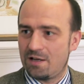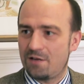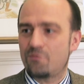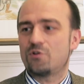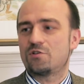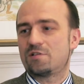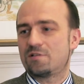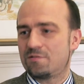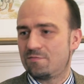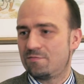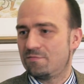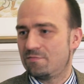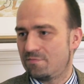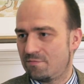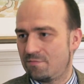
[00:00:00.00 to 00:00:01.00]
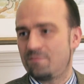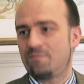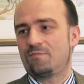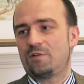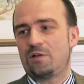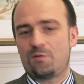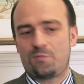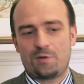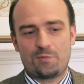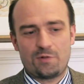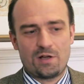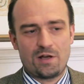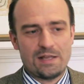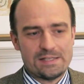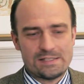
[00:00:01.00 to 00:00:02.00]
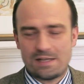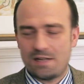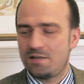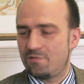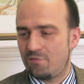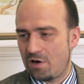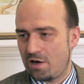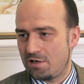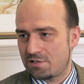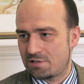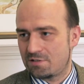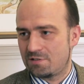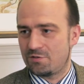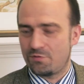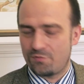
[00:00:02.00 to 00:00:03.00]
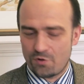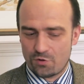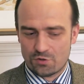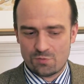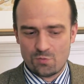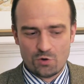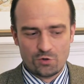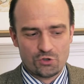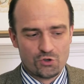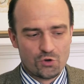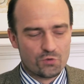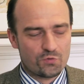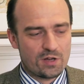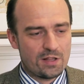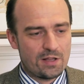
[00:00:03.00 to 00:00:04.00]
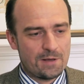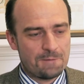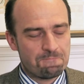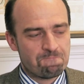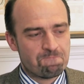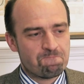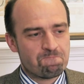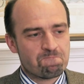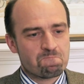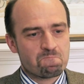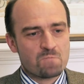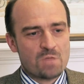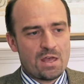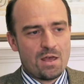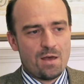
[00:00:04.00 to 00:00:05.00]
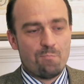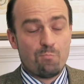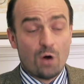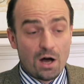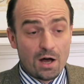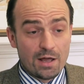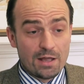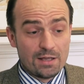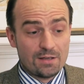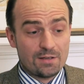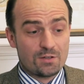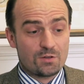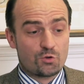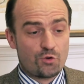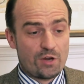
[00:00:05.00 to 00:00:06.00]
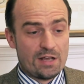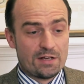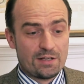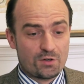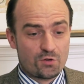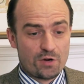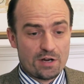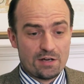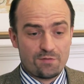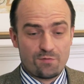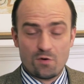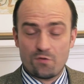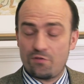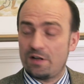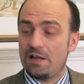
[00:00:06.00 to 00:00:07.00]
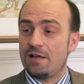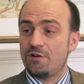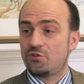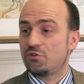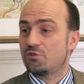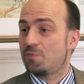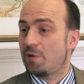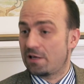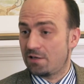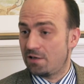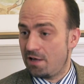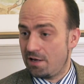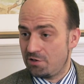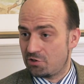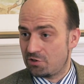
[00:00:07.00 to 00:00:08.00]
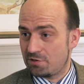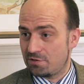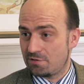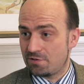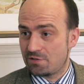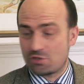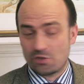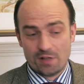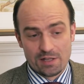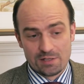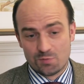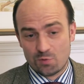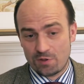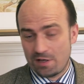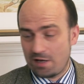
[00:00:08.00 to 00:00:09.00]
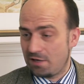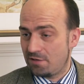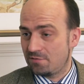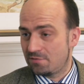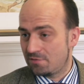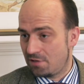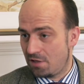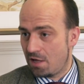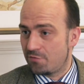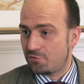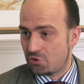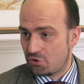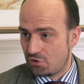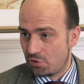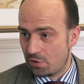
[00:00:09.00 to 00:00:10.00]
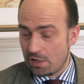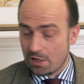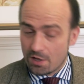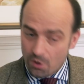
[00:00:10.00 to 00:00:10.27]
And of course, people are incentivized to focus more on the short run there by creating credit for financial speculation. So that's what they love to do.